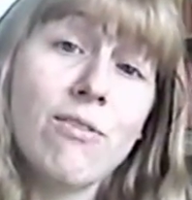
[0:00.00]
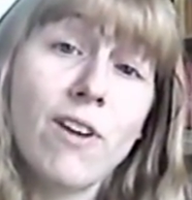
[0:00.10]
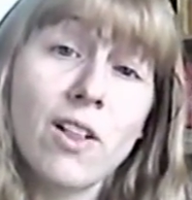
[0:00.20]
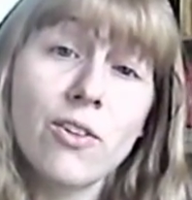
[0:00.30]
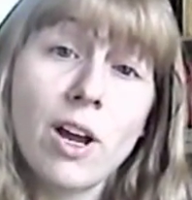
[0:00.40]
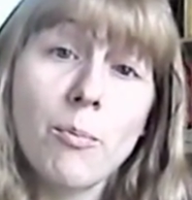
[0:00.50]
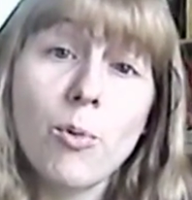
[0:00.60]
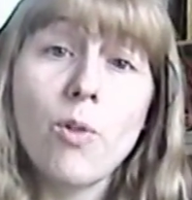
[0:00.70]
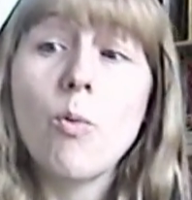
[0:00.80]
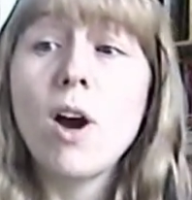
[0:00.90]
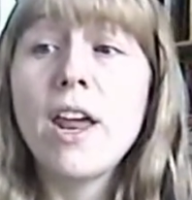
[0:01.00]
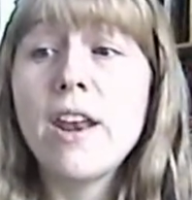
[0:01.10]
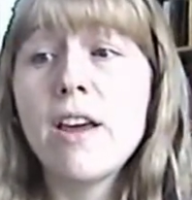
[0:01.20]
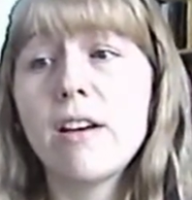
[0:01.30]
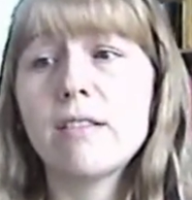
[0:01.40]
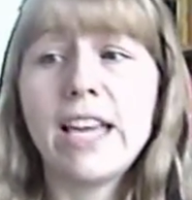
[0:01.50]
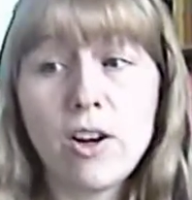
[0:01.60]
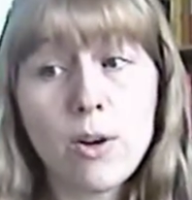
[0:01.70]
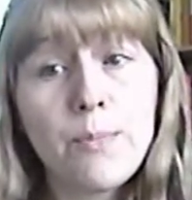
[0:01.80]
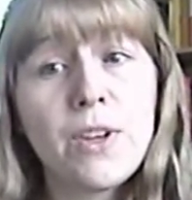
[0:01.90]
followed up with one
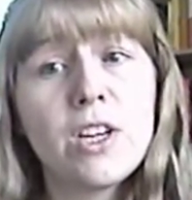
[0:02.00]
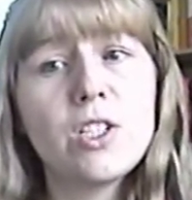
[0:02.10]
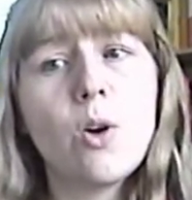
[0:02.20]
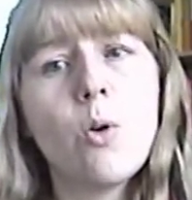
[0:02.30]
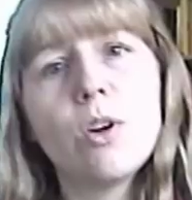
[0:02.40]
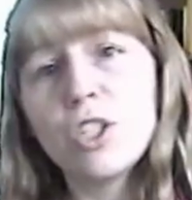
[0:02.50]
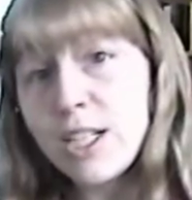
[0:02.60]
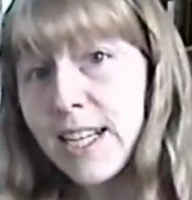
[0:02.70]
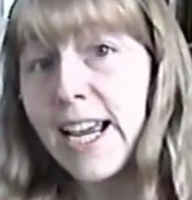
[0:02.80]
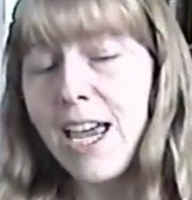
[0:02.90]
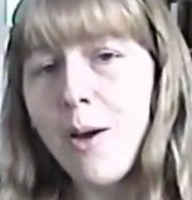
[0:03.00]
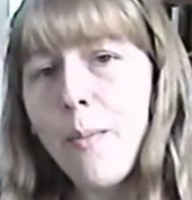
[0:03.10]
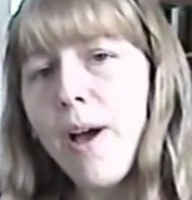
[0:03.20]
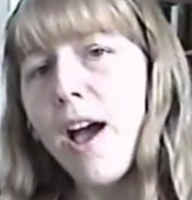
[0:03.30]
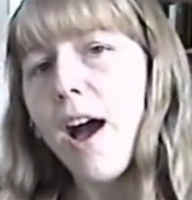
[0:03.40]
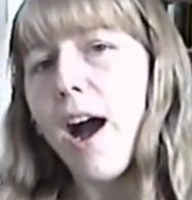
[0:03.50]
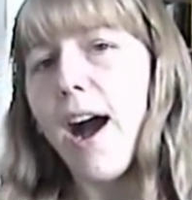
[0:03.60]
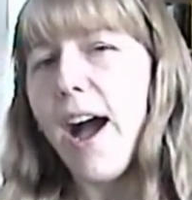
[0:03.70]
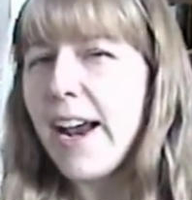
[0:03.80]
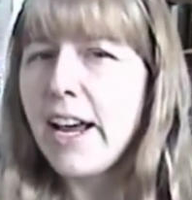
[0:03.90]
later. So just like him,
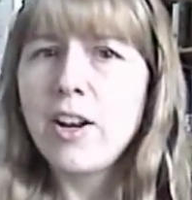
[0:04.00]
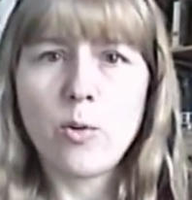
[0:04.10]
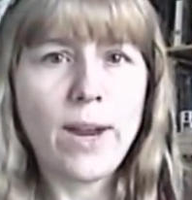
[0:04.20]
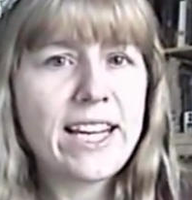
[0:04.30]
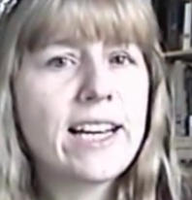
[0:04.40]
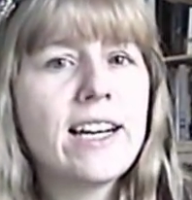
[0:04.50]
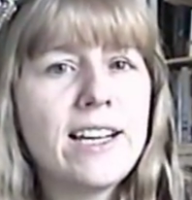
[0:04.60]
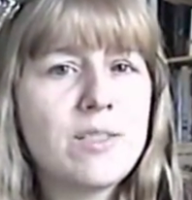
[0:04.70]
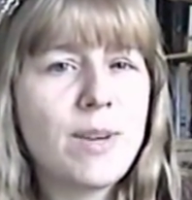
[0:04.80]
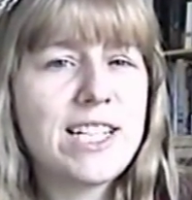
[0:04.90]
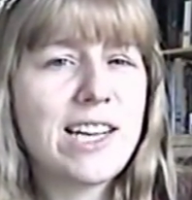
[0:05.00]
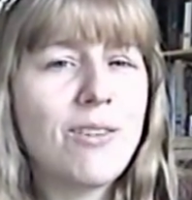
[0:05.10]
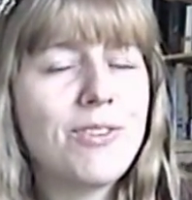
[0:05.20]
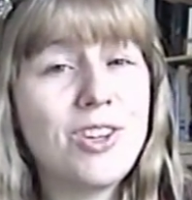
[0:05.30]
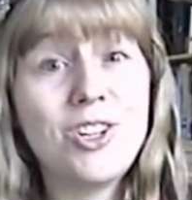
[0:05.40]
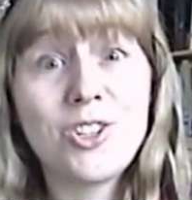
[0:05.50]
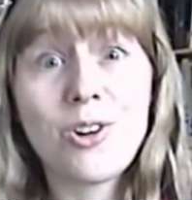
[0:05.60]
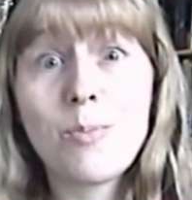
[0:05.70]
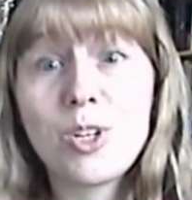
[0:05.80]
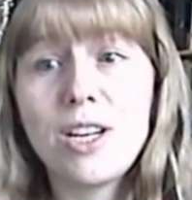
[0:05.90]
I kind of recognized myself in the
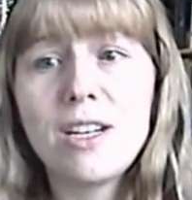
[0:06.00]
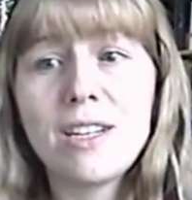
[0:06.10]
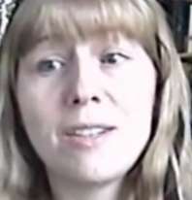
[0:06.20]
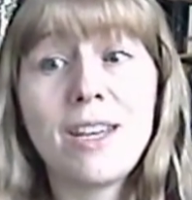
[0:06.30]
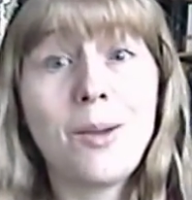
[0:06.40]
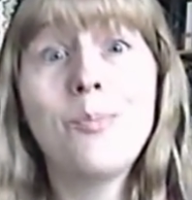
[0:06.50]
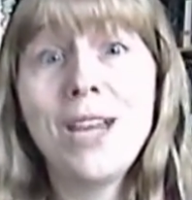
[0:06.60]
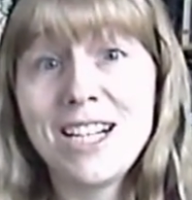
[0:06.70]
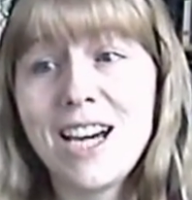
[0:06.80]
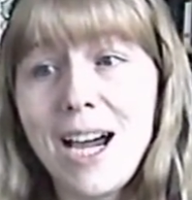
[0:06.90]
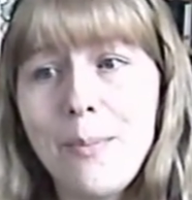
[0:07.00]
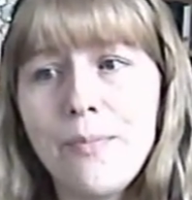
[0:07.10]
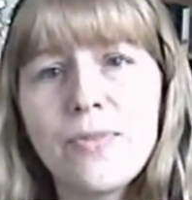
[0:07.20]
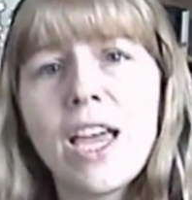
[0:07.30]
description, like big time.